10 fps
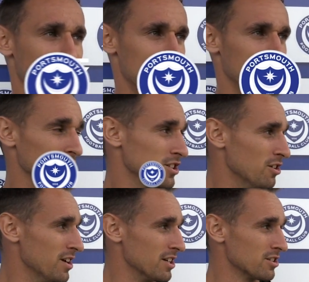I think
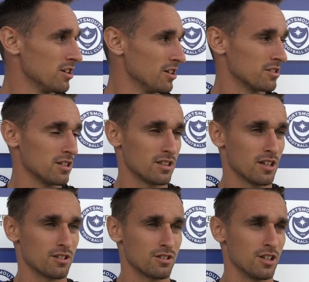so, yeah. Just like you said
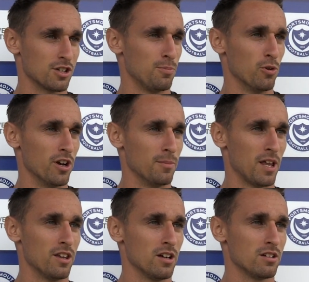there, just disappointed
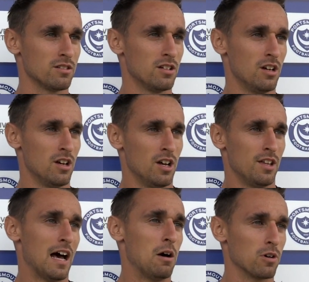about the
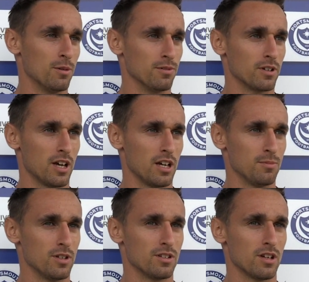outcome of the
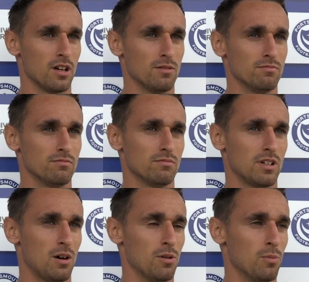game and
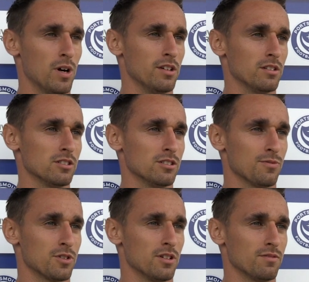how it went. Because
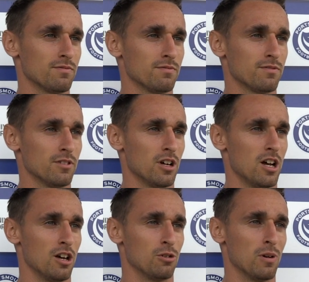obviously, for
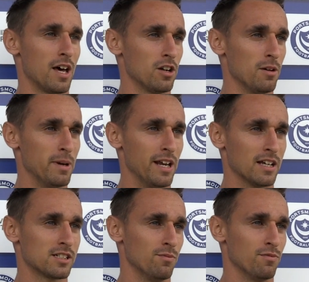like a local lad like me,
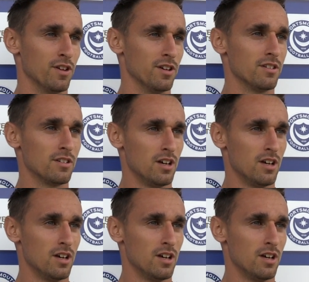that's something.